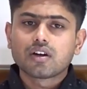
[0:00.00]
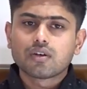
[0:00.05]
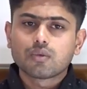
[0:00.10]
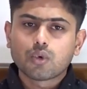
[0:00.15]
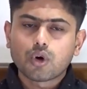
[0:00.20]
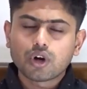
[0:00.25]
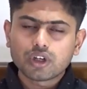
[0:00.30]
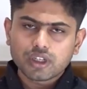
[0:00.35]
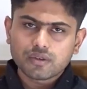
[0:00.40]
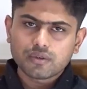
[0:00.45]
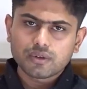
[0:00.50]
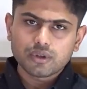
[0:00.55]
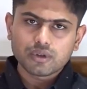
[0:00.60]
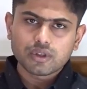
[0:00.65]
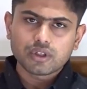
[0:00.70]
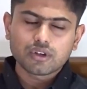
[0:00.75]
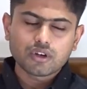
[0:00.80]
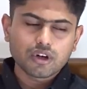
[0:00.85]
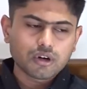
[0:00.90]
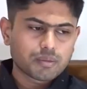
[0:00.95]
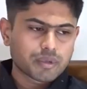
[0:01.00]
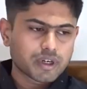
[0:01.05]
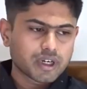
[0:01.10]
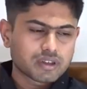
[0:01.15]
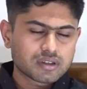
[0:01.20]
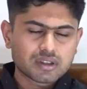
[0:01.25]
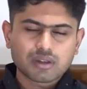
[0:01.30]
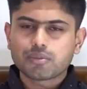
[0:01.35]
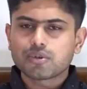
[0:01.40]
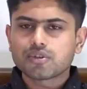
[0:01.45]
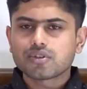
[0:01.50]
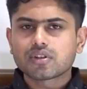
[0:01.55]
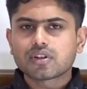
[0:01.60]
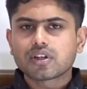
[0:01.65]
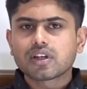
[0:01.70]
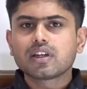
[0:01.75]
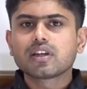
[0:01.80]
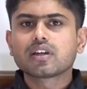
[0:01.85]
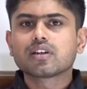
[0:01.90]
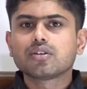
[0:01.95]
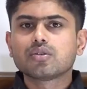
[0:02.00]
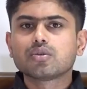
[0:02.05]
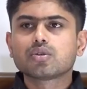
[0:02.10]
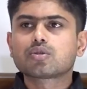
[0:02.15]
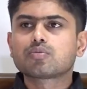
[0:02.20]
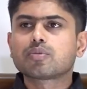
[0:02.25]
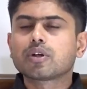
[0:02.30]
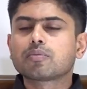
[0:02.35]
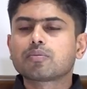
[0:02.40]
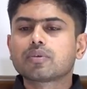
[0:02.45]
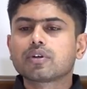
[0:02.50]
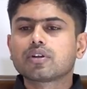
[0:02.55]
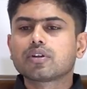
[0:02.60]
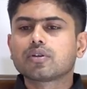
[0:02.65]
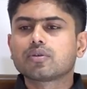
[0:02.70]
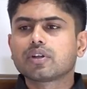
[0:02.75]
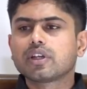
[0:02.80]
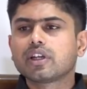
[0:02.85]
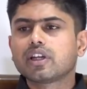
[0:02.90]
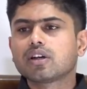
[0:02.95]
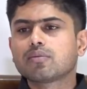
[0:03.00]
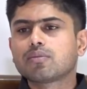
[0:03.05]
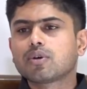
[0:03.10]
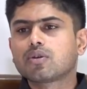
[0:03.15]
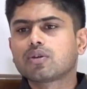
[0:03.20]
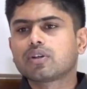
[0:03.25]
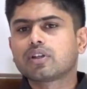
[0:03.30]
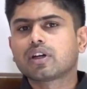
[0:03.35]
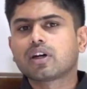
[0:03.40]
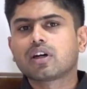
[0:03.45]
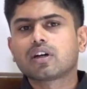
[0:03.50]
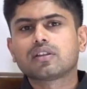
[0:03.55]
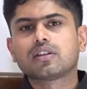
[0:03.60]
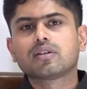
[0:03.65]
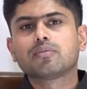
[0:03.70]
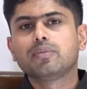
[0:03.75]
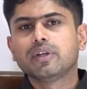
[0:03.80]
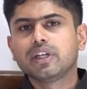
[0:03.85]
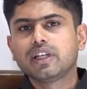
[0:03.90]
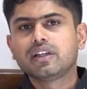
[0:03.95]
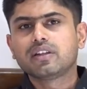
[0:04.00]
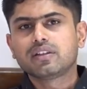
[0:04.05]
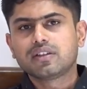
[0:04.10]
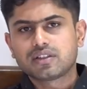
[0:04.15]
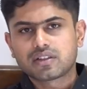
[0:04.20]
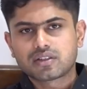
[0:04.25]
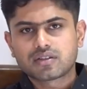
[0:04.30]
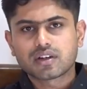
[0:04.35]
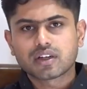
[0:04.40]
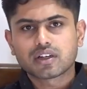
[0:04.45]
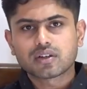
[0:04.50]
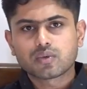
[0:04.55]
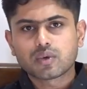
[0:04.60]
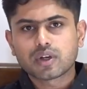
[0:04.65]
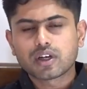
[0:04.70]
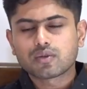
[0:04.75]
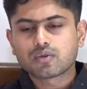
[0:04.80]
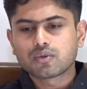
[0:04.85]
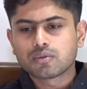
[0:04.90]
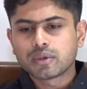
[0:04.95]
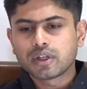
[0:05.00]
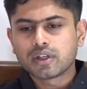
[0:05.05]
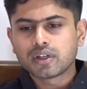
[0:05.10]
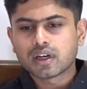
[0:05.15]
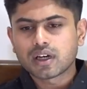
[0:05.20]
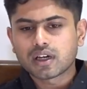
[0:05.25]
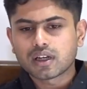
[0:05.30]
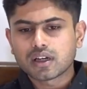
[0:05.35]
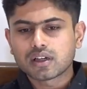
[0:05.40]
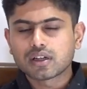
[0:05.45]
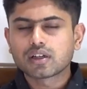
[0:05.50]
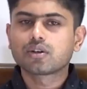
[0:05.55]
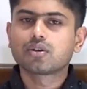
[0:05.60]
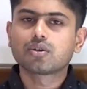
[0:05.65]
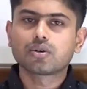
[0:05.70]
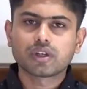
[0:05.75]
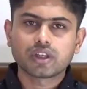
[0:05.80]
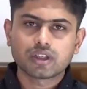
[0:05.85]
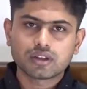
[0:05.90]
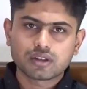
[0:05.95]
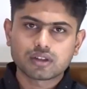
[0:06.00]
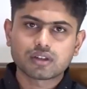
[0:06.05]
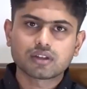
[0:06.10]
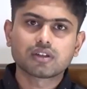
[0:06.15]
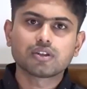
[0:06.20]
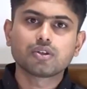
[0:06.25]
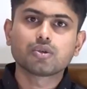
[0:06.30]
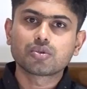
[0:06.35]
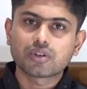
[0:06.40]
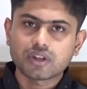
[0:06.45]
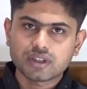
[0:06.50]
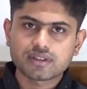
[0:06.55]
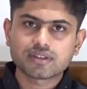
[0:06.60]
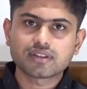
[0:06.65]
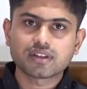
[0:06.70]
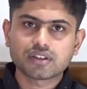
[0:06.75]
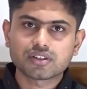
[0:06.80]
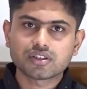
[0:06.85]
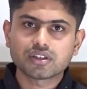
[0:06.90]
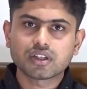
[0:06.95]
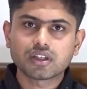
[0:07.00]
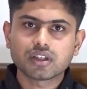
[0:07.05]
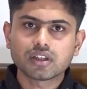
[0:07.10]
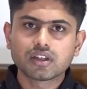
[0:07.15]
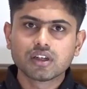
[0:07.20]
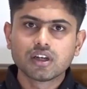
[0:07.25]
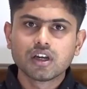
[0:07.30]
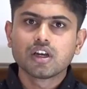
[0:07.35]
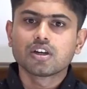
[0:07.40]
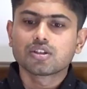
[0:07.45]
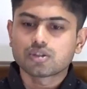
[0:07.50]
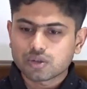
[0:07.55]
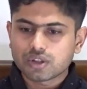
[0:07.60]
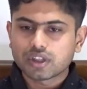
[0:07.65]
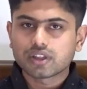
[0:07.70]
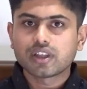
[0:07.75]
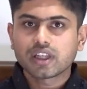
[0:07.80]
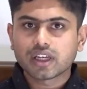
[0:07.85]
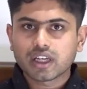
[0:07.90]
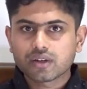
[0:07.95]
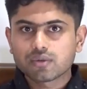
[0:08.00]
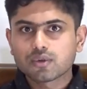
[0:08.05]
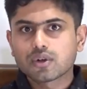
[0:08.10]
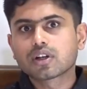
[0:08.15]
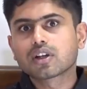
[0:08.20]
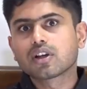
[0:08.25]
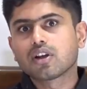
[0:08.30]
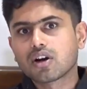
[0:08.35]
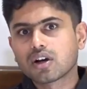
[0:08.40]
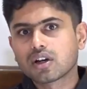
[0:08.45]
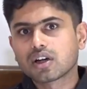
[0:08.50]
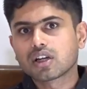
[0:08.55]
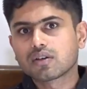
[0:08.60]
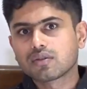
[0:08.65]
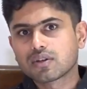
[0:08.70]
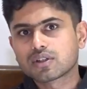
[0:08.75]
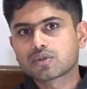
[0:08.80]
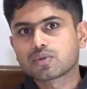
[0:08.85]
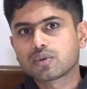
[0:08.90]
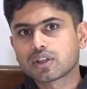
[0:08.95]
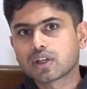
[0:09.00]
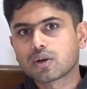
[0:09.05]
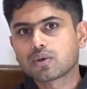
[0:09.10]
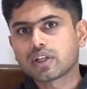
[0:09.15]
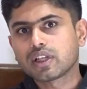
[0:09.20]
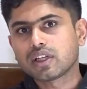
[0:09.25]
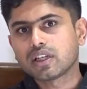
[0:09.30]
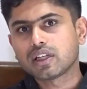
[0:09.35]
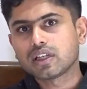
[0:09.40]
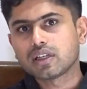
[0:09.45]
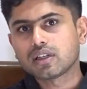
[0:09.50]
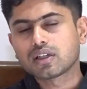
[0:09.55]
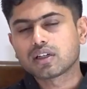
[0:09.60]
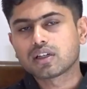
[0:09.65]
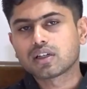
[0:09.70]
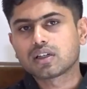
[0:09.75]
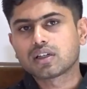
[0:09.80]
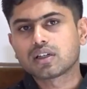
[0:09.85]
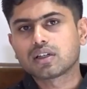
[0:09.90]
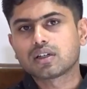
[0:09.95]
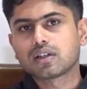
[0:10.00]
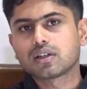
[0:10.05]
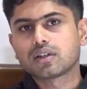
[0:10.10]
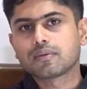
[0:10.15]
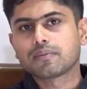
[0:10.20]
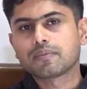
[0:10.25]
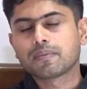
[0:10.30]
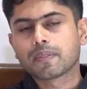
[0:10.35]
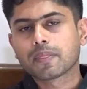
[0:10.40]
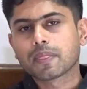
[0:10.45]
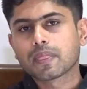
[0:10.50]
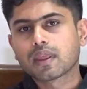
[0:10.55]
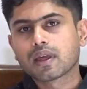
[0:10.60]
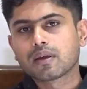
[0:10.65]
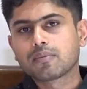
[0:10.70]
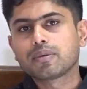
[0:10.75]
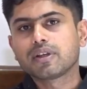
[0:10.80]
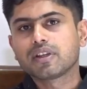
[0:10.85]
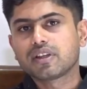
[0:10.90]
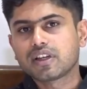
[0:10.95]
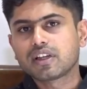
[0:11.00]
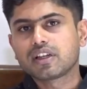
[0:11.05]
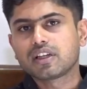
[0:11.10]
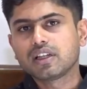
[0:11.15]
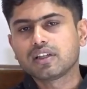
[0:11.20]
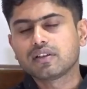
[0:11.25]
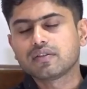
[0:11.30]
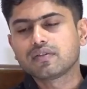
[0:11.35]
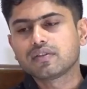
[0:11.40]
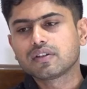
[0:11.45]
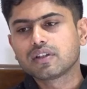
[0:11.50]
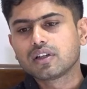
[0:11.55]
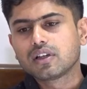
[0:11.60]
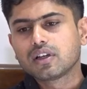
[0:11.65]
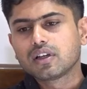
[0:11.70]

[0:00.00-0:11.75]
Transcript: whatever you incorporate. Suppose you're reading a newspaper, you read about the Bead district where women are undergoing the uterus surgery so that they can work longer hours without any period leave.